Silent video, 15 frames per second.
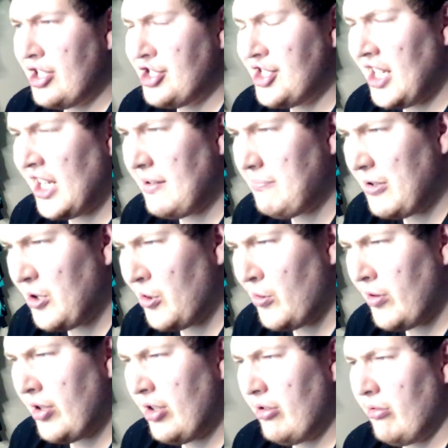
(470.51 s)
Xian Pu.
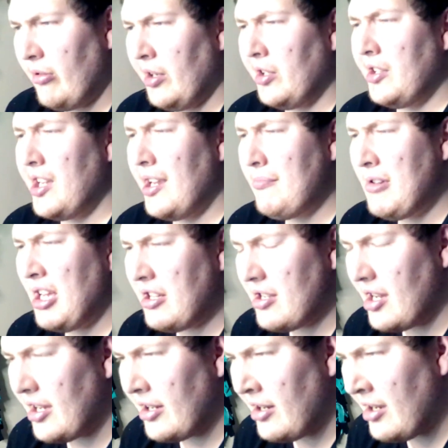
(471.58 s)
Real name,
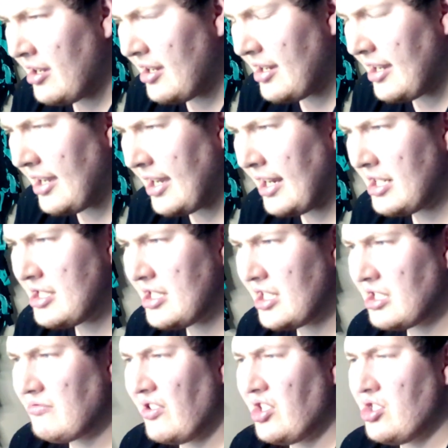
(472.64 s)
none. Height,
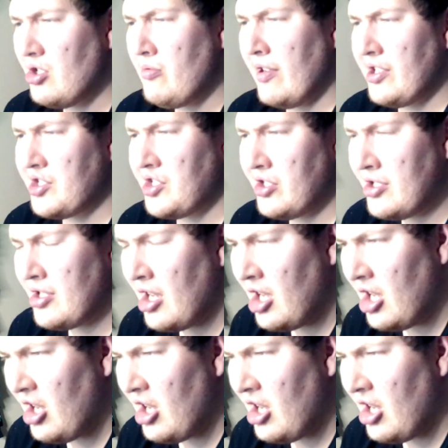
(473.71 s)
6 feet 2 inches.